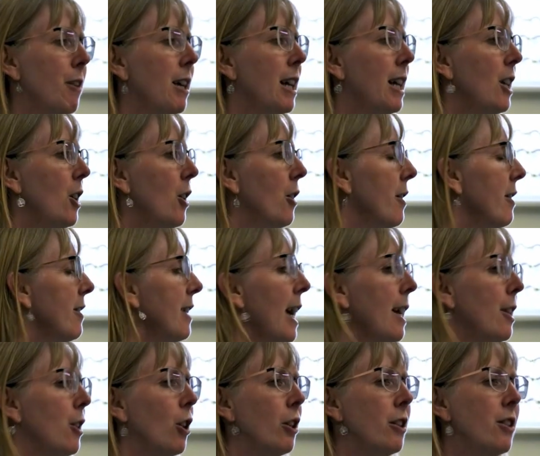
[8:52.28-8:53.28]
really on the
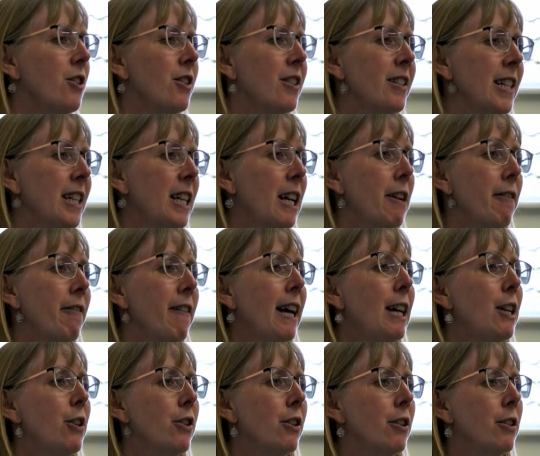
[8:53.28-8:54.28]
technologies and
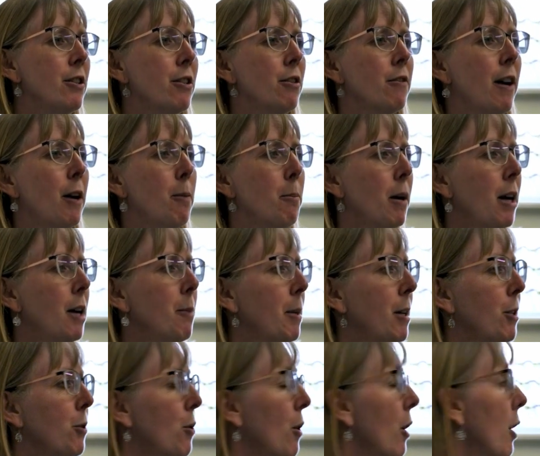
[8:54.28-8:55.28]
innovations around
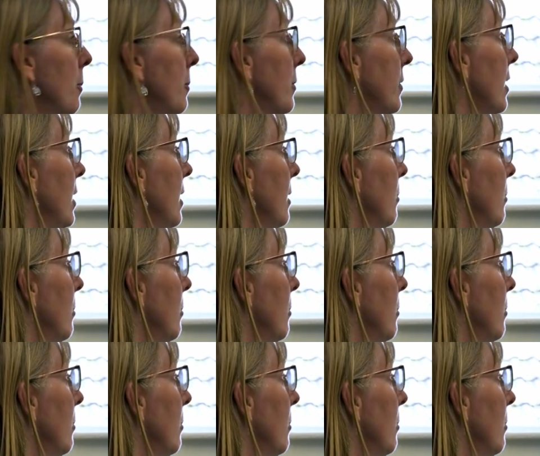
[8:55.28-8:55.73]
biomass crops.